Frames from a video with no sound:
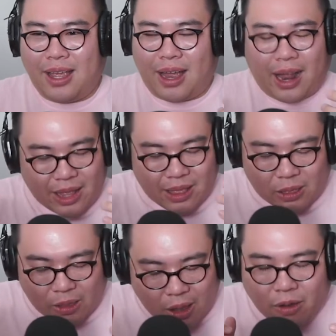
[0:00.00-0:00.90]
I
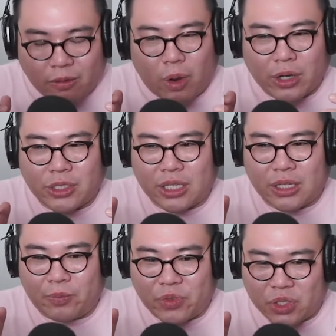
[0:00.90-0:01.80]
love
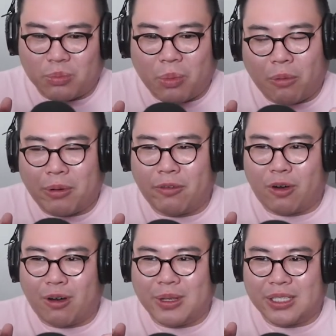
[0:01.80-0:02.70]
watching small
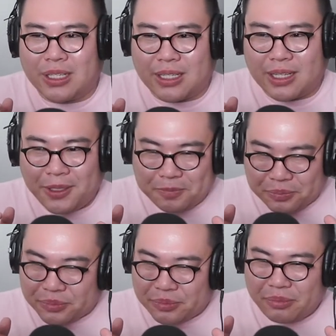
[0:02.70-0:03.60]
performances
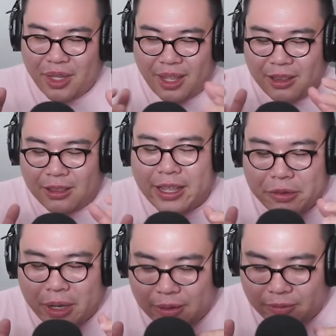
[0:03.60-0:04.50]
let you
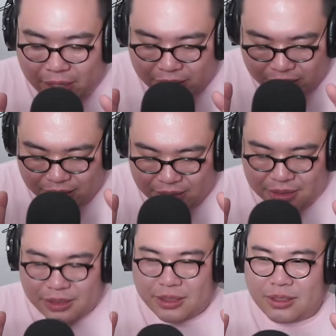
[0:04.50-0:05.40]
kind of like
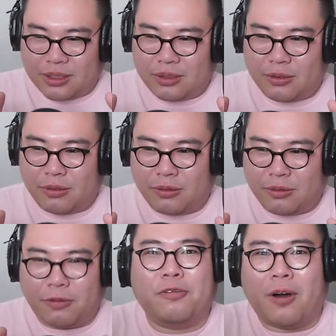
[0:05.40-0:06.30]

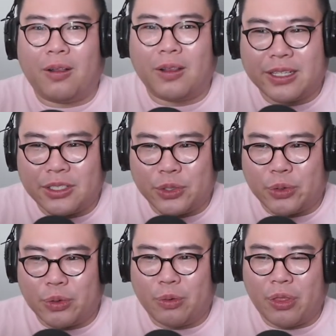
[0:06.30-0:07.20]
fall
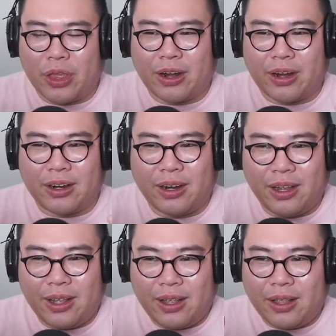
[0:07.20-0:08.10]
into their
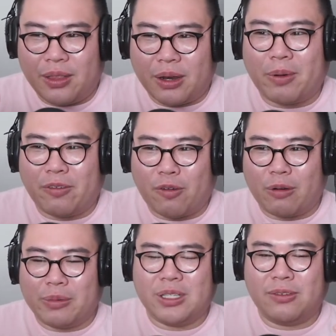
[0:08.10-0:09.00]

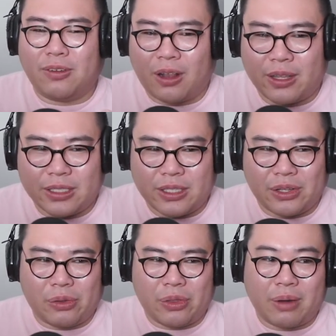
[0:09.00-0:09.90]
performance, fall
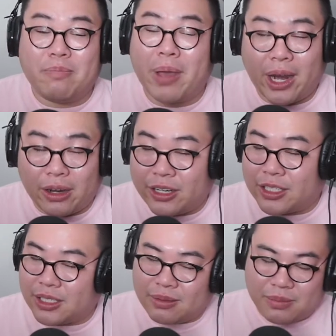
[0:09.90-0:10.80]
into their
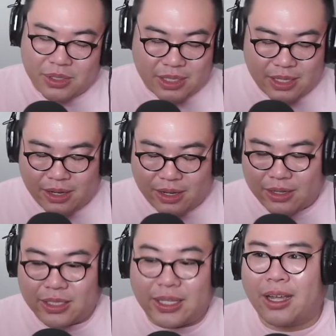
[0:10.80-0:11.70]
mannerisms, their
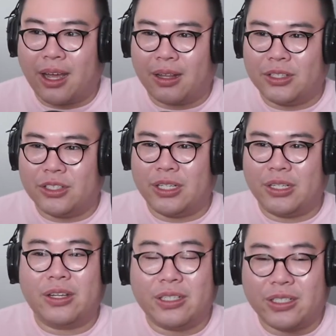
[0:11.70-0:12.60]
psychology,
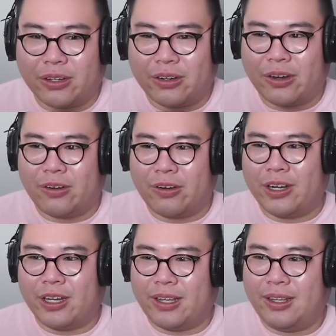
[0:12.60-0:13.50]
their
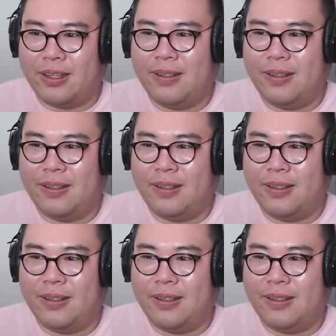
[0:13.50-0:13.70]
interiority.